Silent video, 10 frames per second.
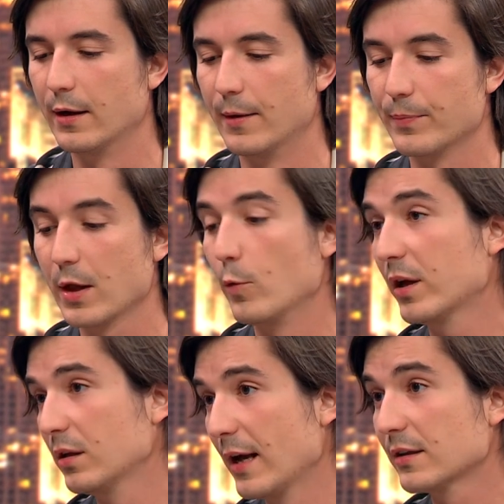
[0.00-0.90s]
And we
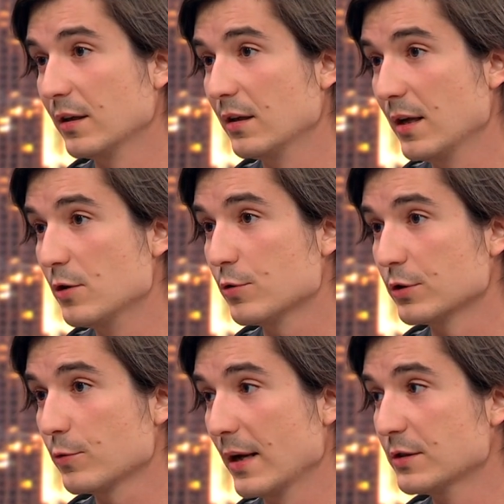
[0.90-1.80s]
collect an
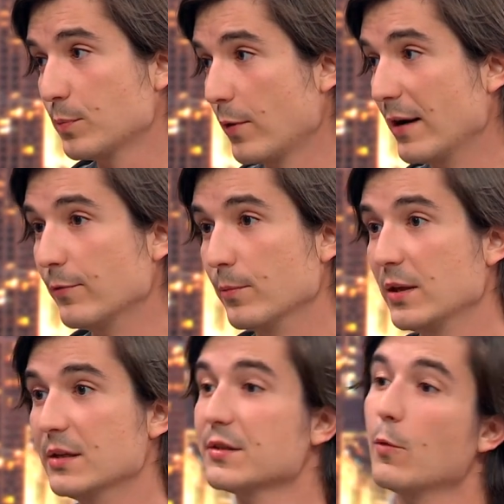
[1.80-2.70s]
interest rate spread from
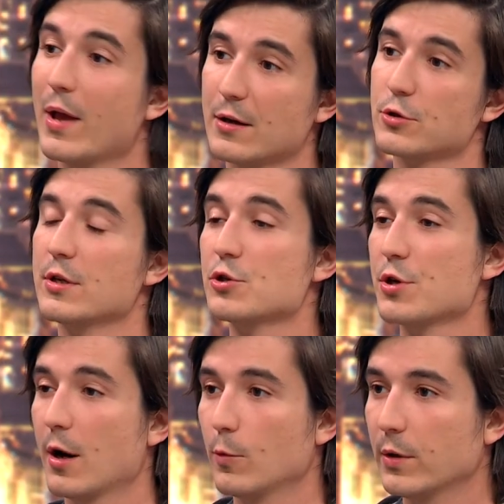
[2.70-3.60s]
these that we actually
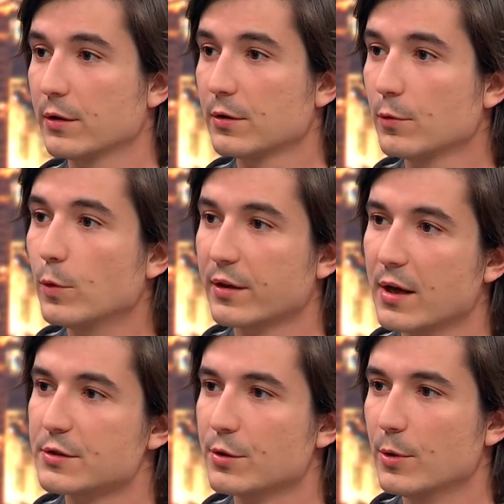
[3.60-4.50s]
share with
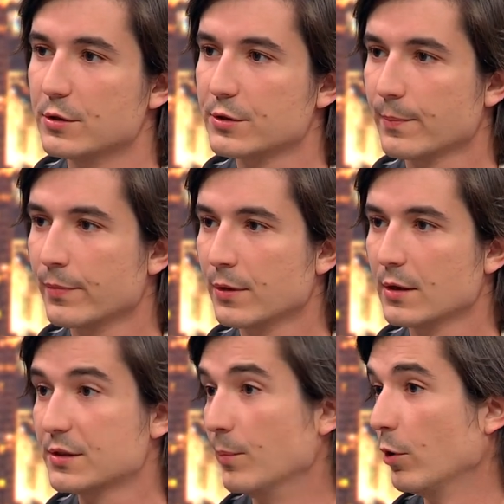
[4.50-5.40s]
customers,
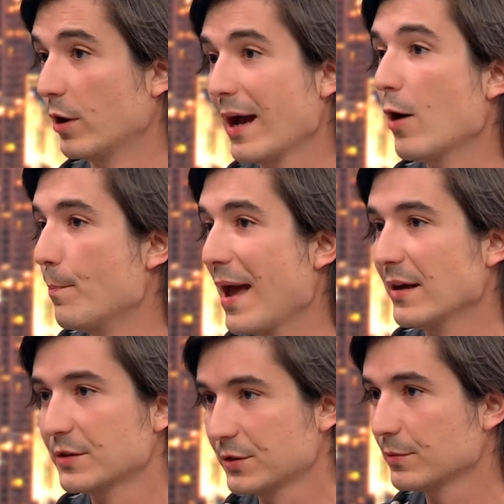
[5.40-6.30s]
similar to how
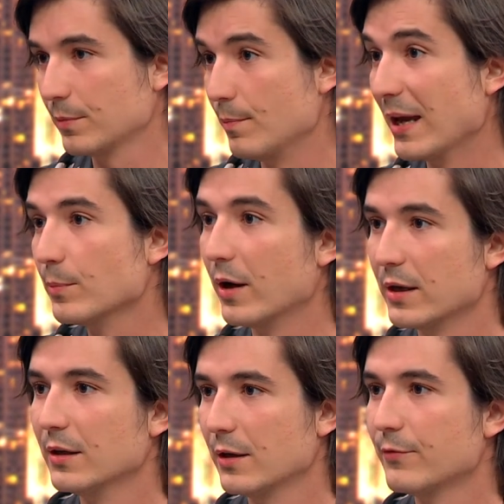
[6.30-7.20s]
banks make
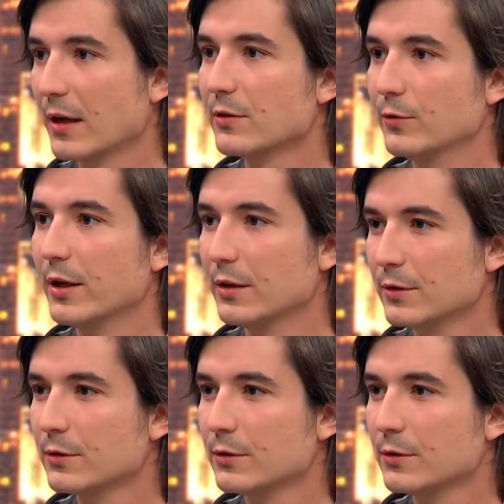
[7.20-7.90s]
money effectively.